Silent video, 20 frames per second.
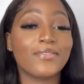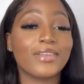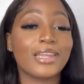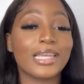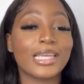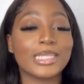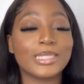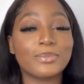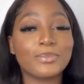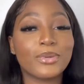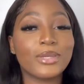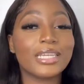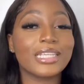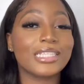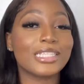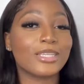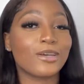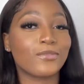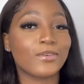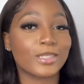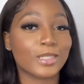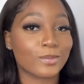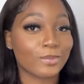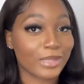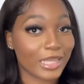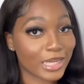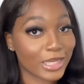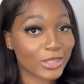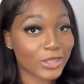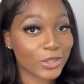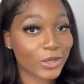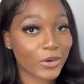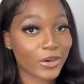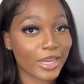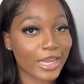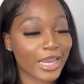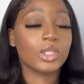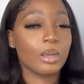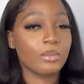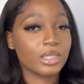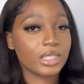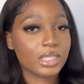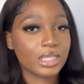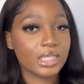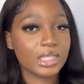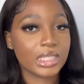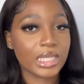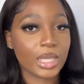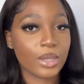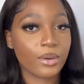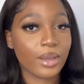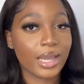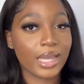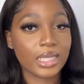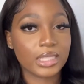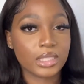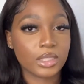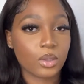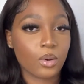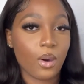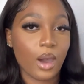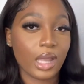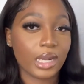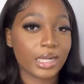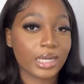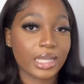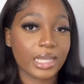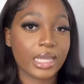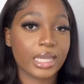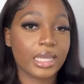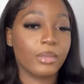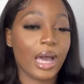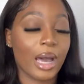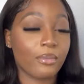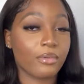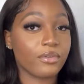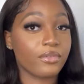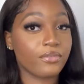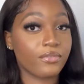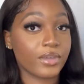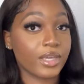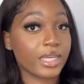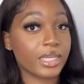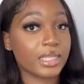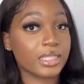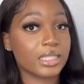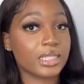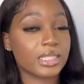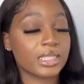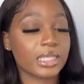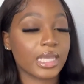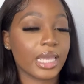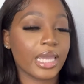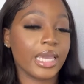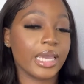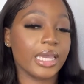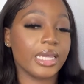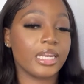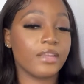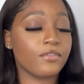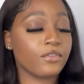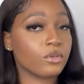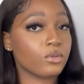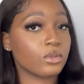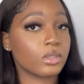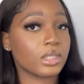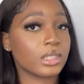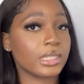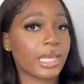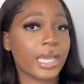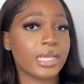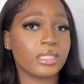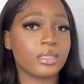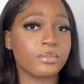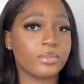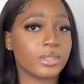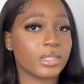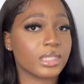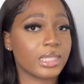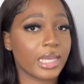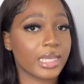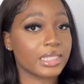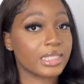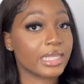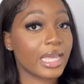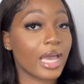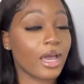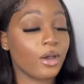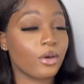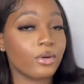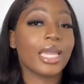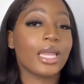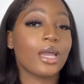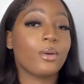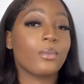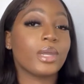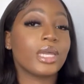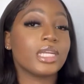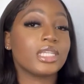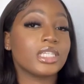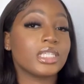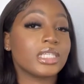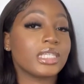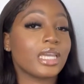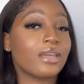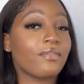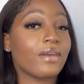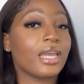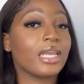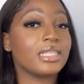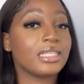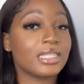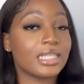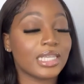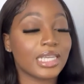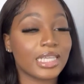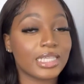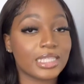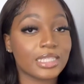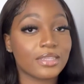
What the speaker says: feel like it's pretty self-explanatory. I'm just gonna tell you guys the quality, how it fits, and if you should size up or size down. Yeah, we could just get right into this